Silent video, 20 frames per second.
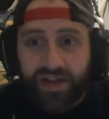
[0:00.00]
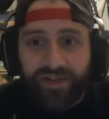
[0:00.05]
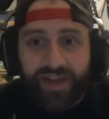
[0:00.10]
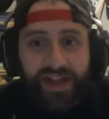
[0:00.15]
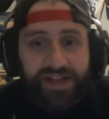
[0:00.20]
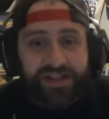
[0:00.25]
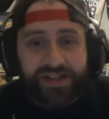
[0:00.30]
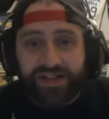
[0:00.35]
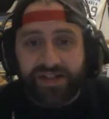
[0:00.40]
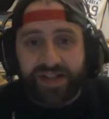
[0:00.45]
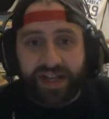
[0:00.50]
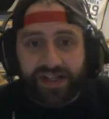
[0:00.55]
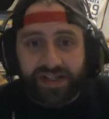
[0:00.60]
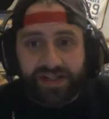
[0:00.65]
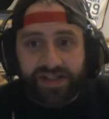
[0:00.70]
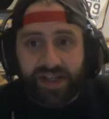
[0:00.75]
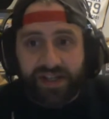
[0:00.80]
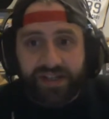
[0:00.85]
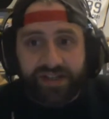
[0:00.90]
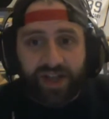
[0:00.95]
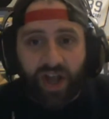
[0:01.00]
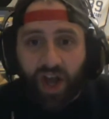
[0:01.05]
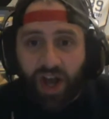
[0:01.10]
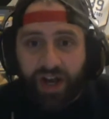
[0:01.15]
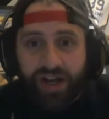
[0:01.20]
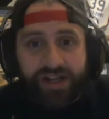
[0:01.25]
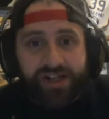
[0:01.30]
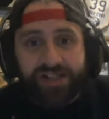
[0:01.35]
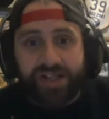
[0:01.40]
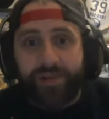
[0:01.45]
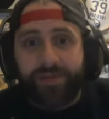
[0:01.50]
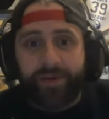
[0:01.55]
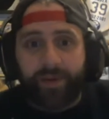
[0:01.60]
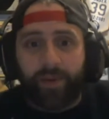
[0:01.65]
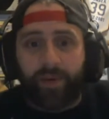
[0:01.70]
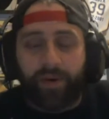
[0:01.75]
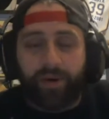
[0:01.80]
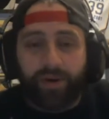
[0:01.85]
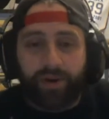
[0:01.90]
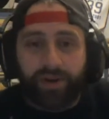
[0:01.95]
That's
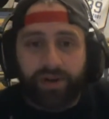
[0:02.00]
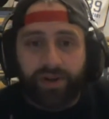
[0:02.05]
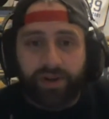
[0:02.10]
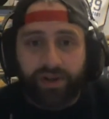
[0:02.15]
unacceptable.